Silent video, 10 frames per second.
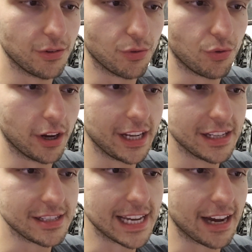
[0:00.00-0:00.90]
run
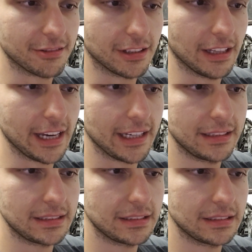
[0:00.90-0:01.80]
it down the
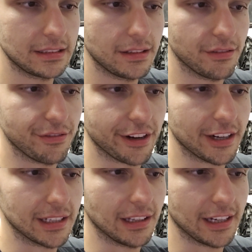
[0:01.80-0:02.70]
legs
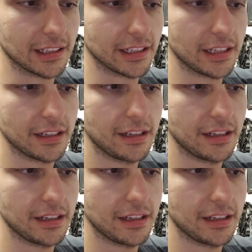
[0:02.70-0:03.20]
very lightly.